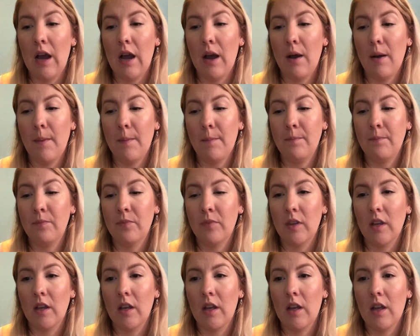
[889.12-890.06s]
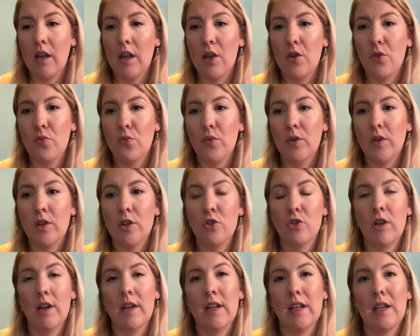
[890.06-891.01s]
and really
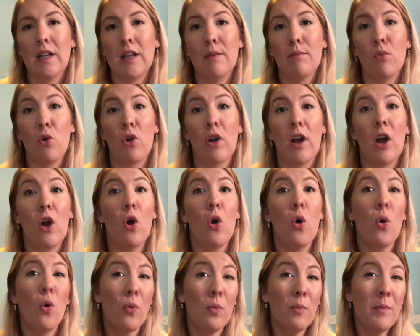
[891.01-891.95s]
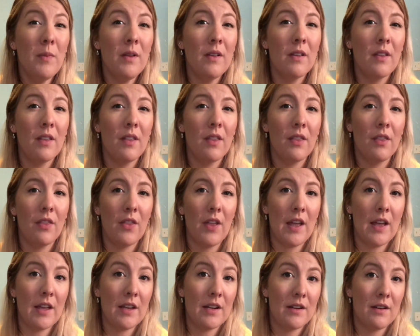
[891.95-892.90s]
trying to eat more at home
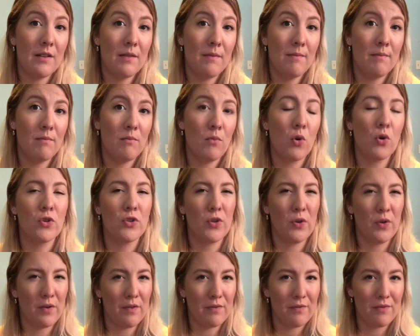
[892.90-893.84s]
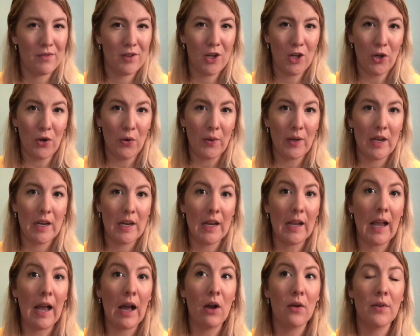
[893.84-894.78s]
than more so of,
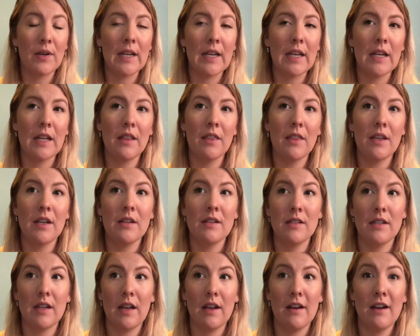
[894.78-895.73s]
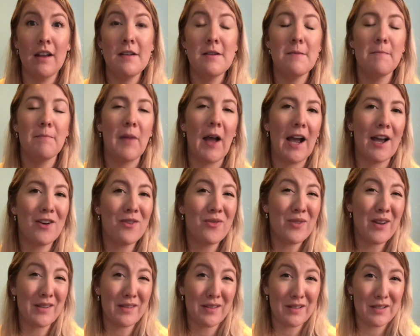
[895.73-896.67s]
eating out and eating things that I
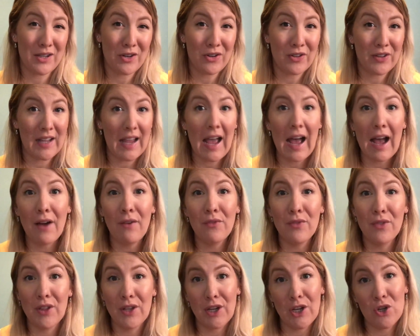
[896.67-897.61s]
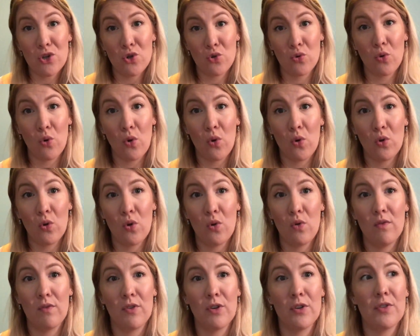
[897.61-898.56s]
don't necessarily have the control
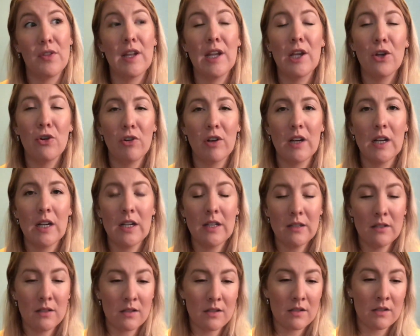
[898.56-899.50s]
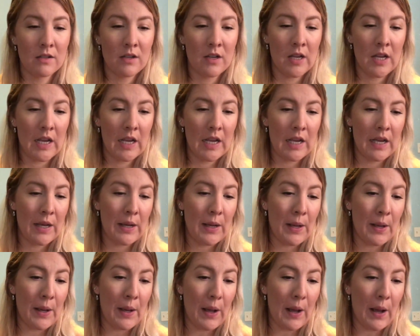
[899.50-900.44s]
over the ingredients.
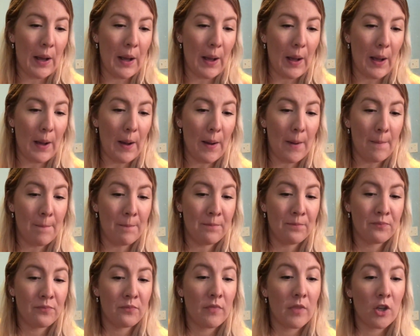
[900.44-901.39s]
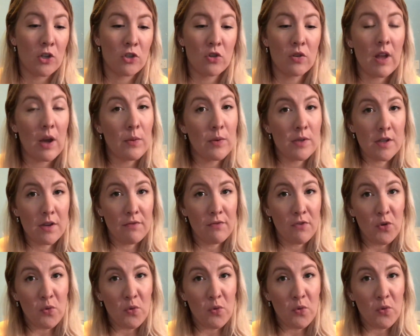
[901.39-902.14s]
So that was it